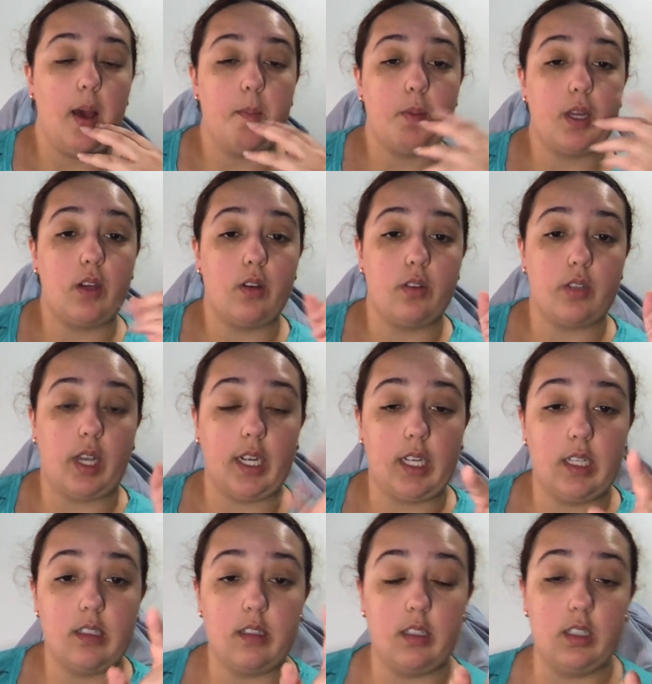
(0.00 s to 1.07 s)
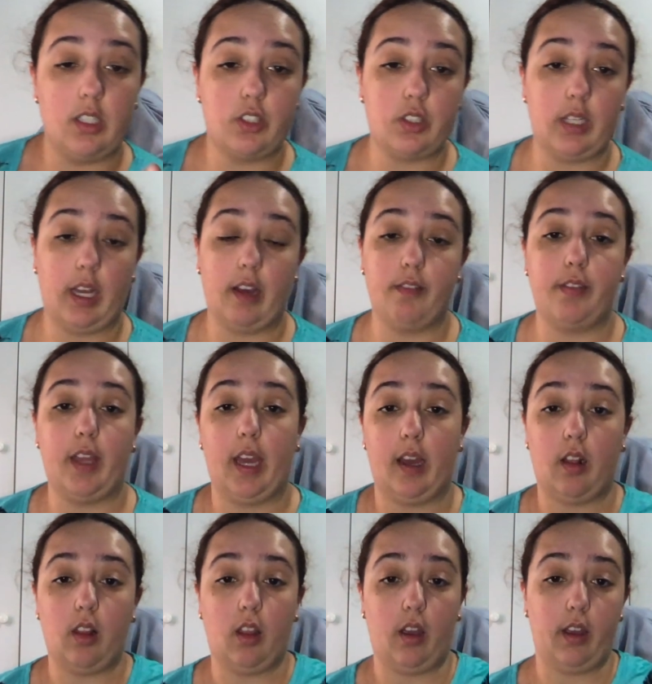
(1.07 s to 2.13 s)
because I can literally have the
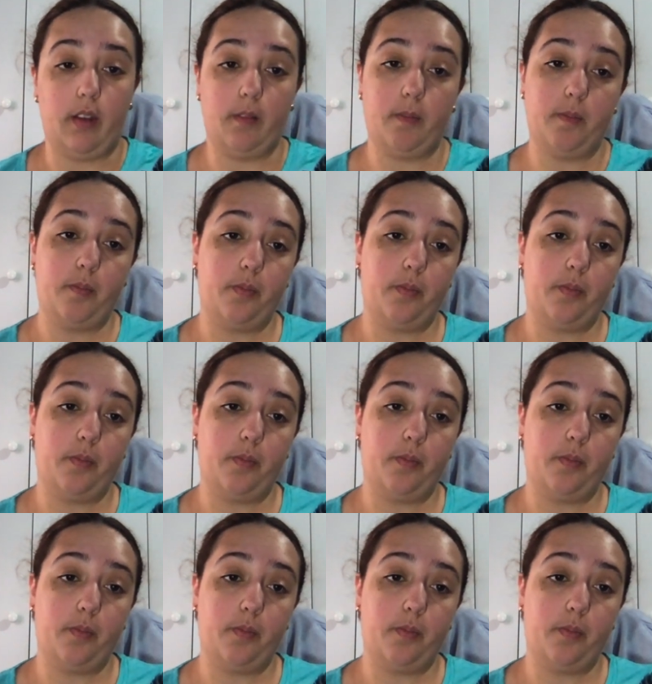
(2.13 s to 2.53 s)
outline